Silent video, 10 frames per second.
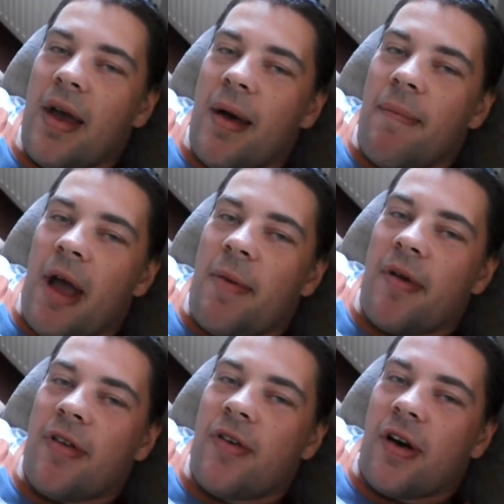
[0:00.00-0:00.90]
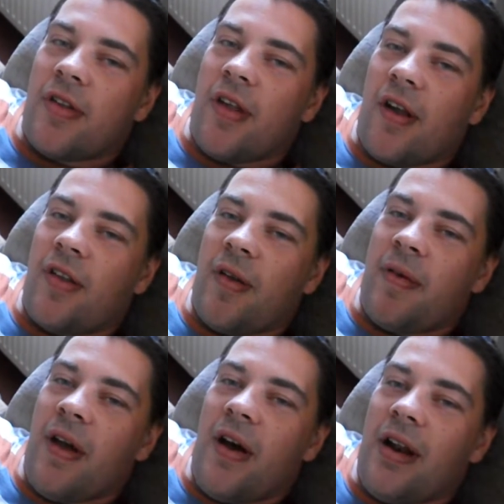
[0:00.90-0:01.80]
Maybe he's got a sexy
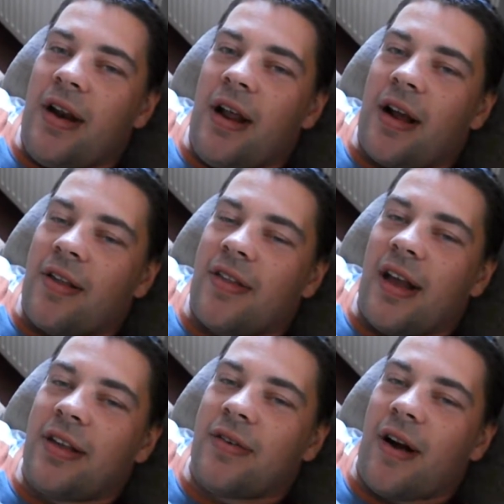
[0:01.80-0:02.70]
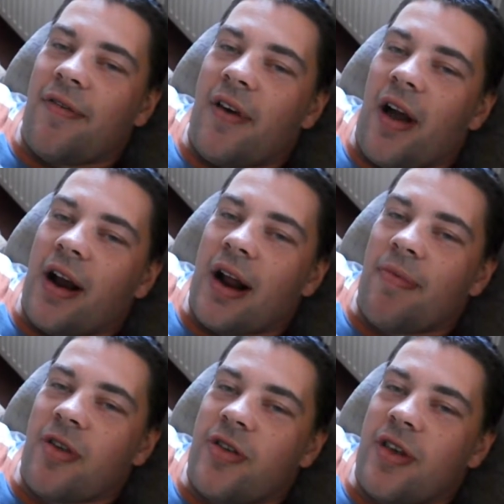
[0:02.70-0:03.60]
girl in like a Santa outfit I could
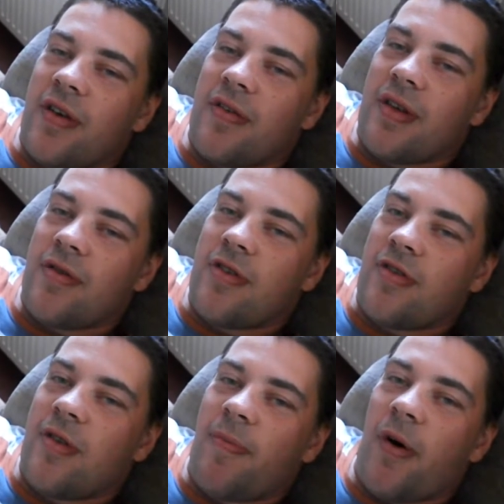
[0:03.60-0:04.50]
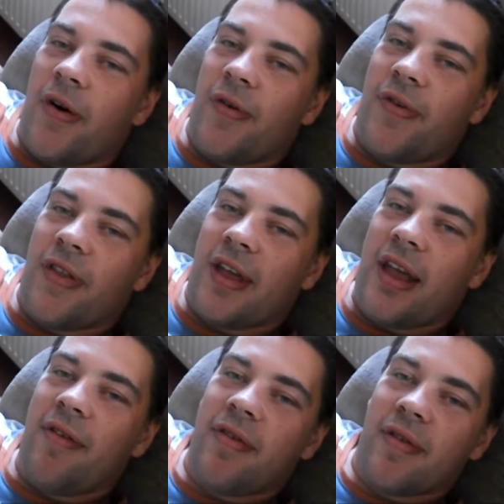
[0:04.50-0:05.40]
have this year, you know, just to borrow for the
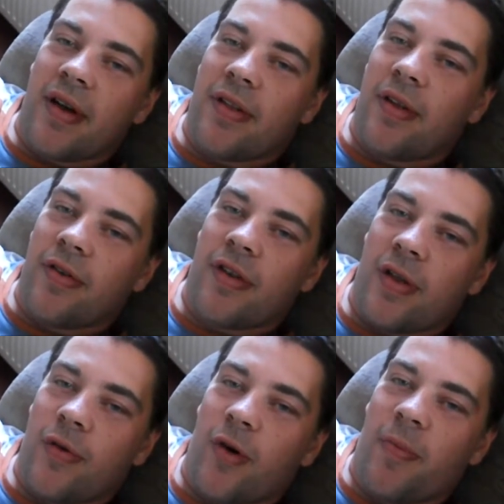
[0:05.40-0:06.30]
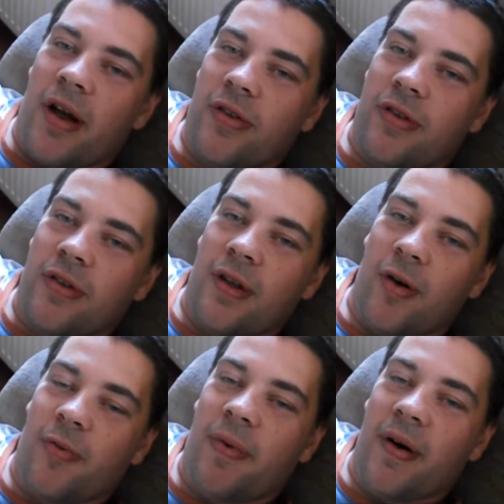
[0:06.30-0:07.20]
evening, mate, and then I'll send her off back to the
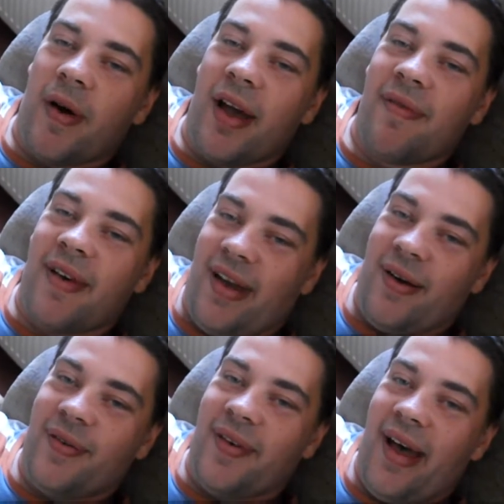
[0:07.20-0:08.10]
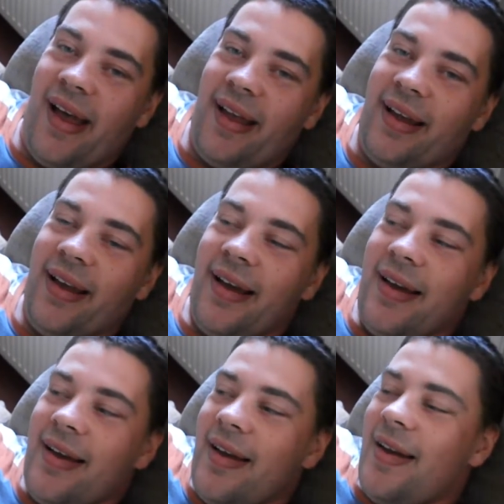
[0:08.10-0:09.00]
North Pole, eh, mate?
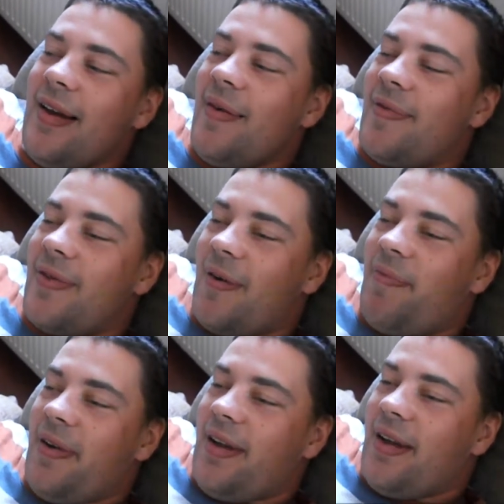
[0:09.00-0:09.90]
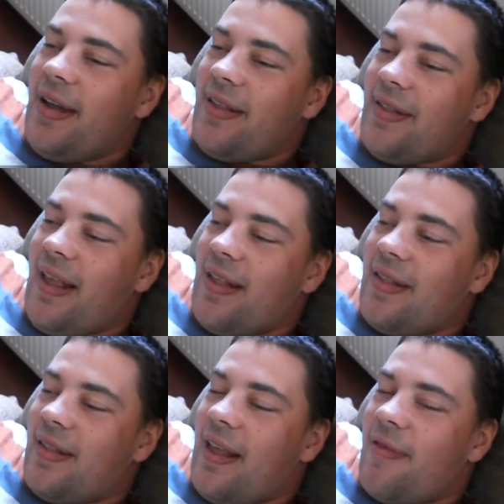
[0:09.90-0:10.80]
Proper,
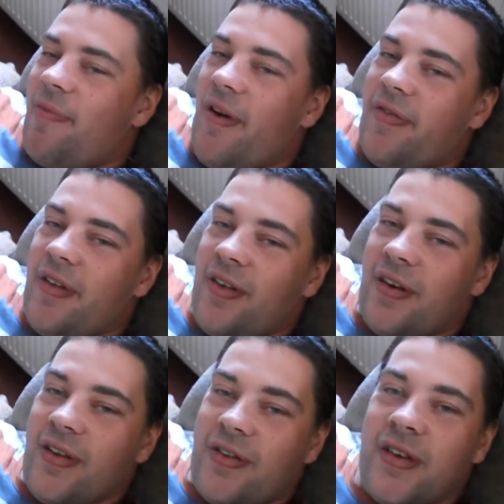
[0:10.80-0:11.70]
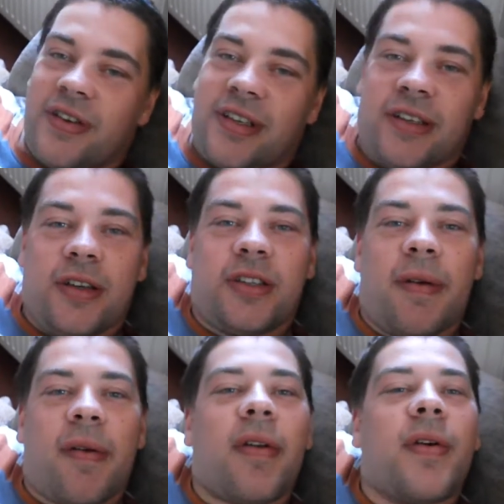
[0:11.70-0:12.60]
his birthdays aren't as good as they used
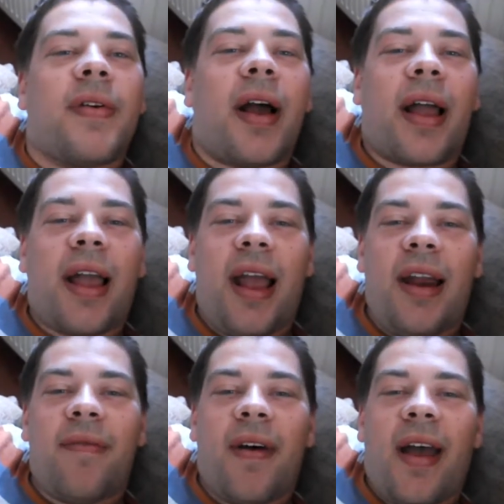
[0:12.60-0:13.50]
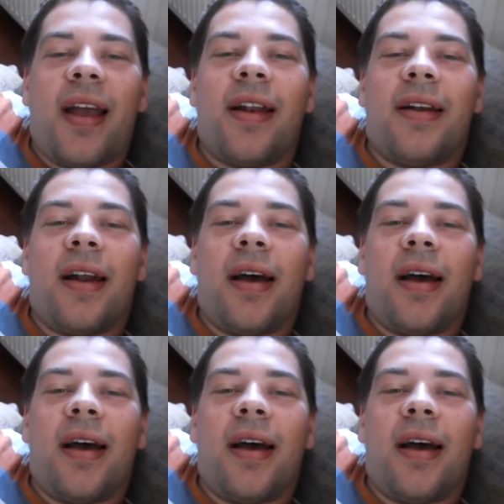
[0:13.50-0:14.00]
to when you were a kid, mate, and